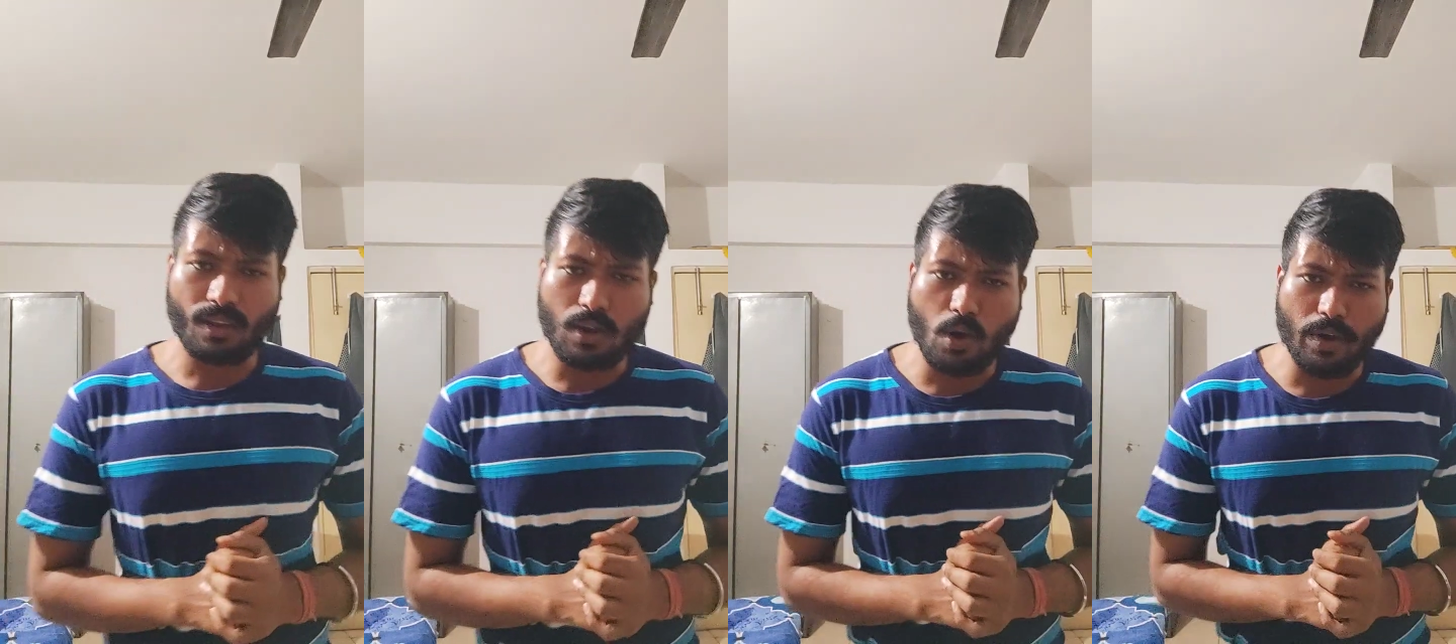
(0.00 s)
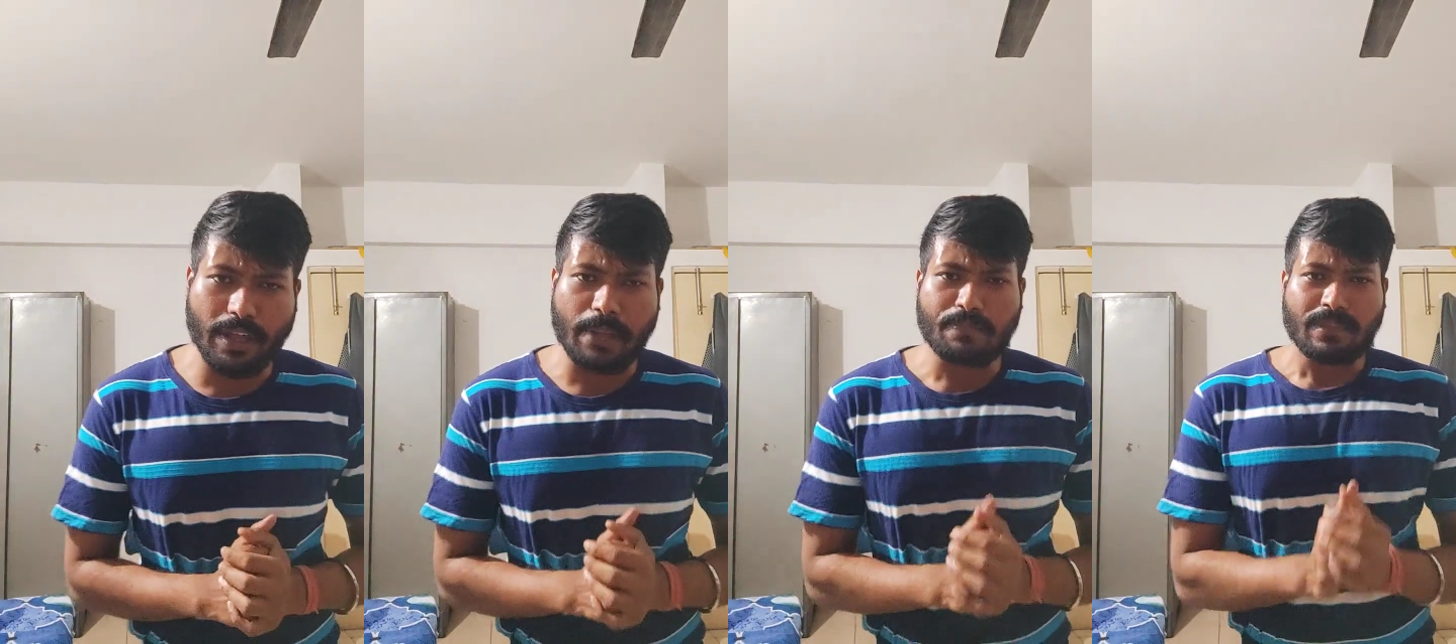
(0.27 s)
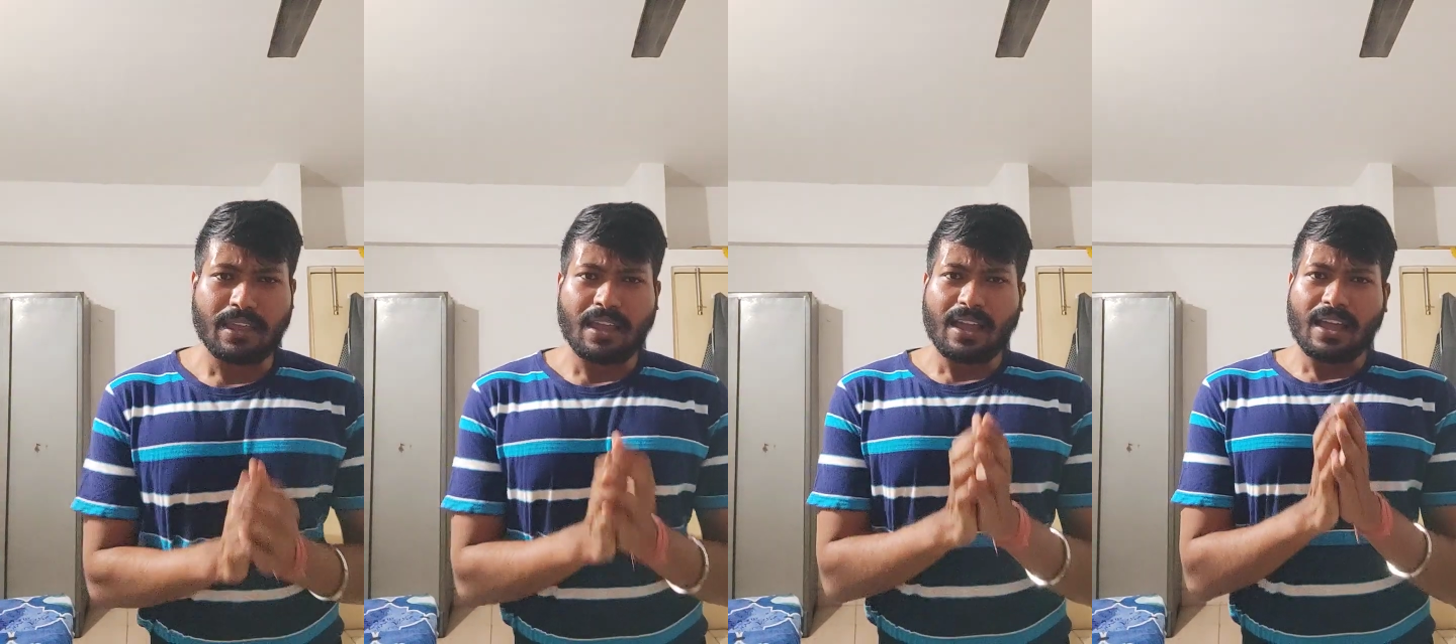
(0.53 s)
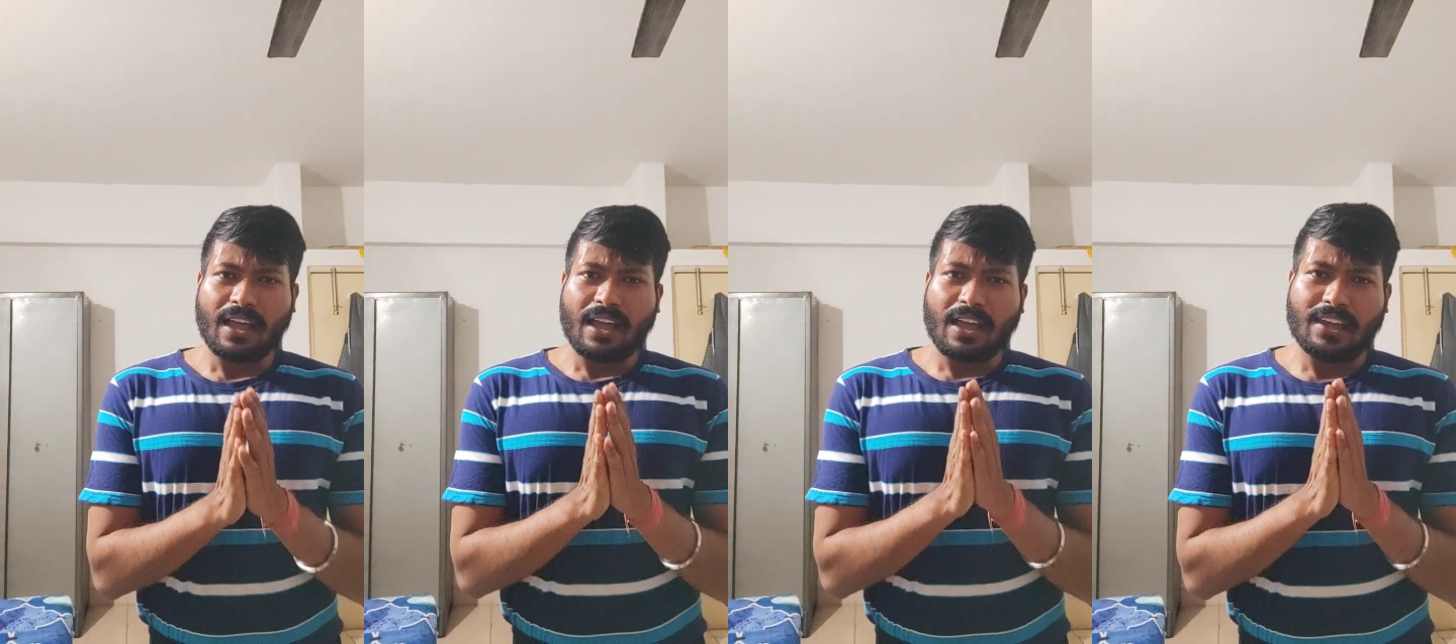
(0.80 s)
Okay,
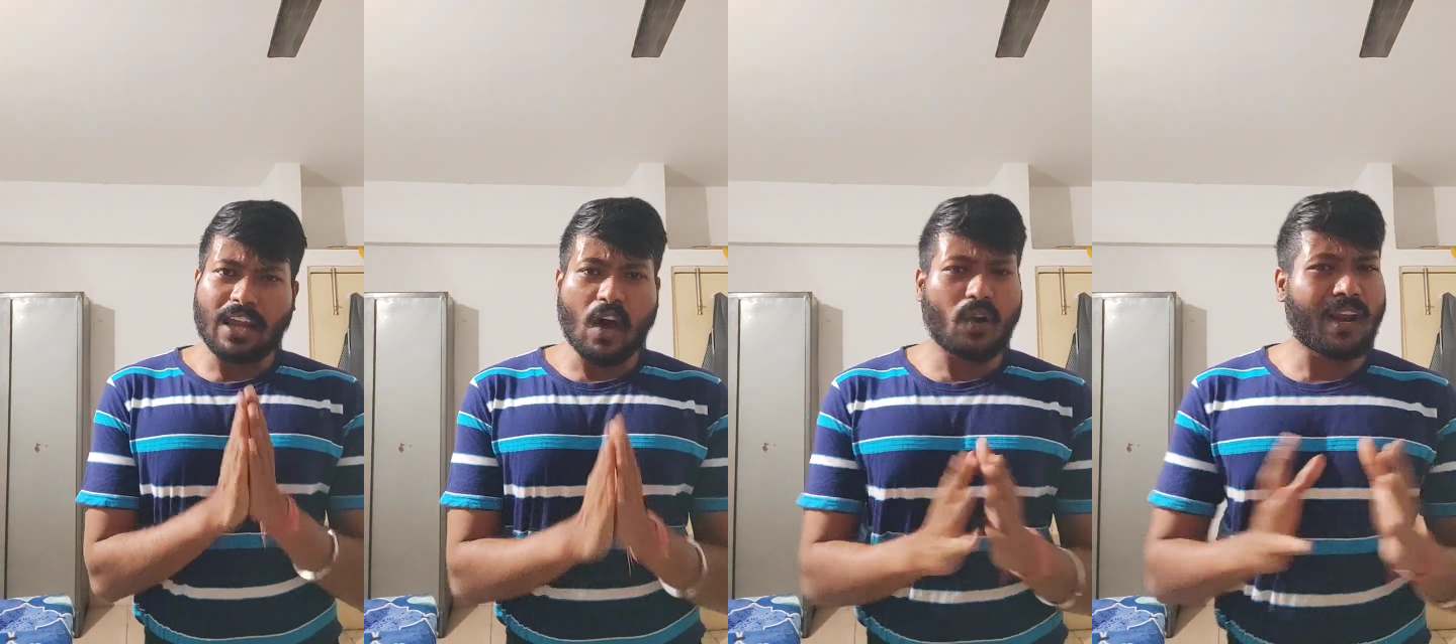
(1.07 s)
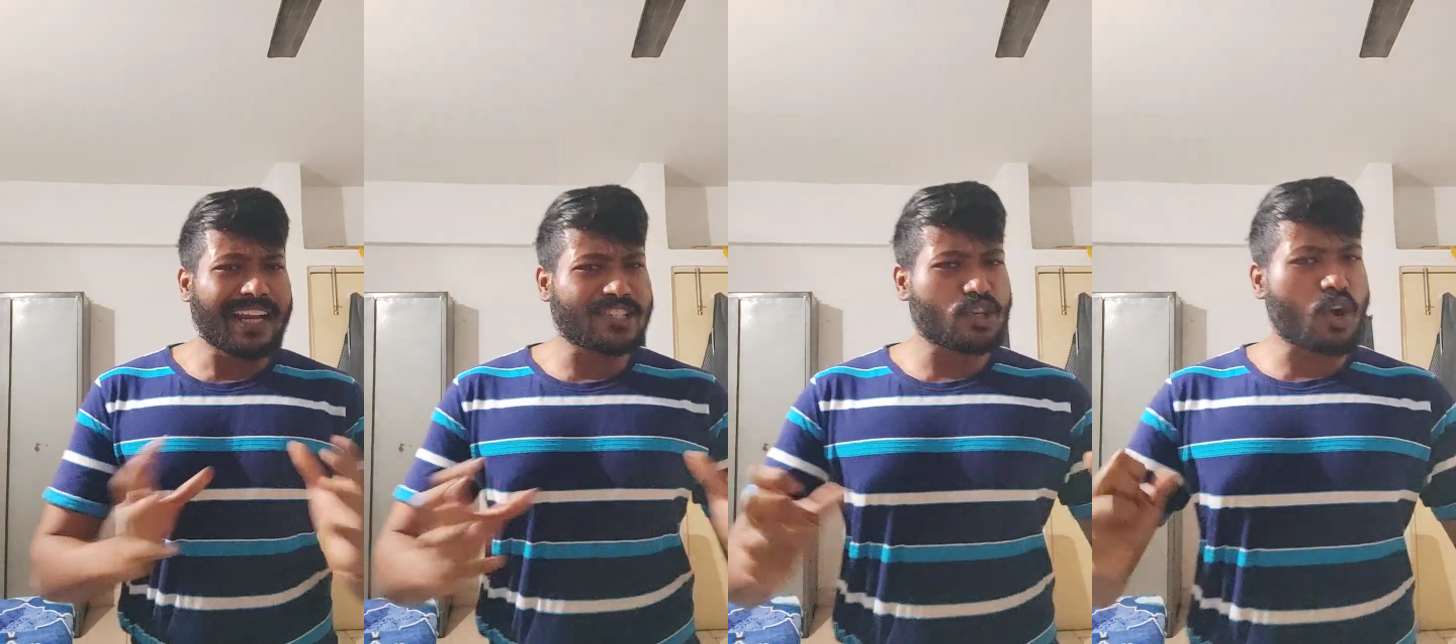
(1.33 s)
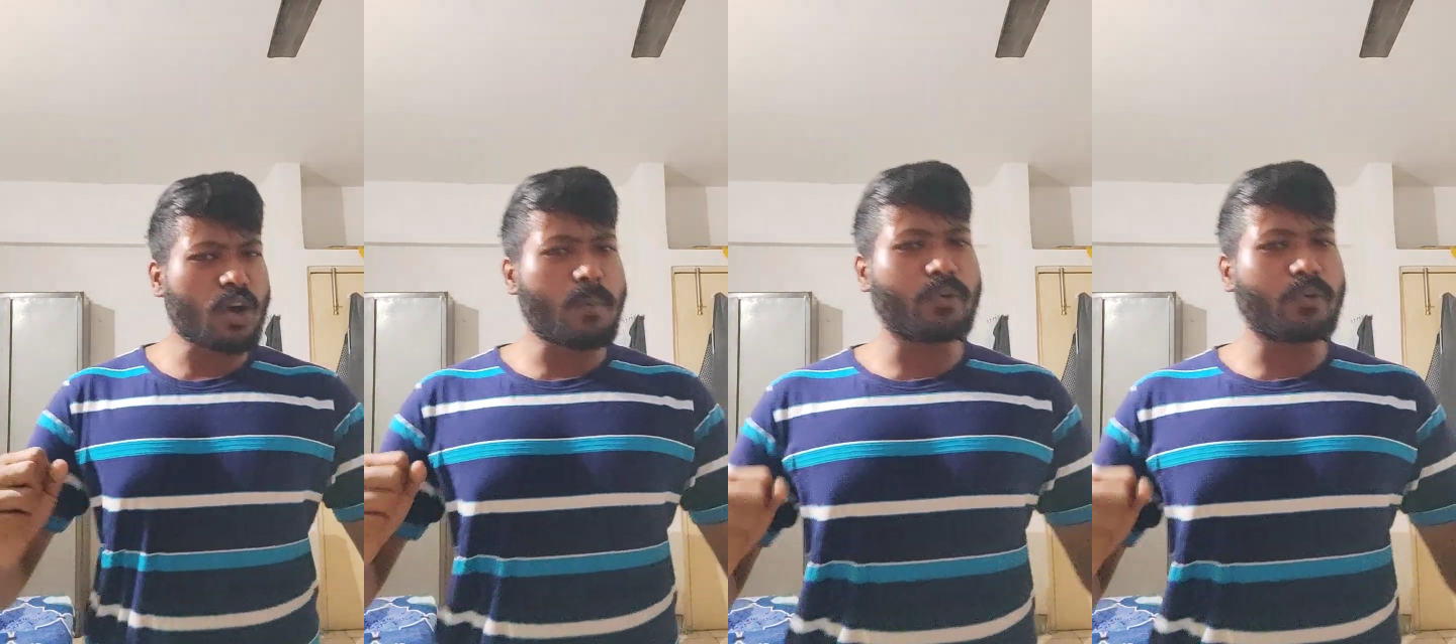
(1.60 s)
now let's talk